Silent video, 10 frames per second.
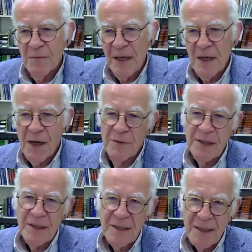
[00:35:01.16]
by our
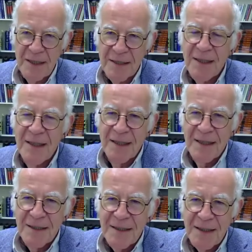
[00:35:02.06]
DNA.
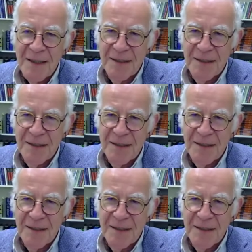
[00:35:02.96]
They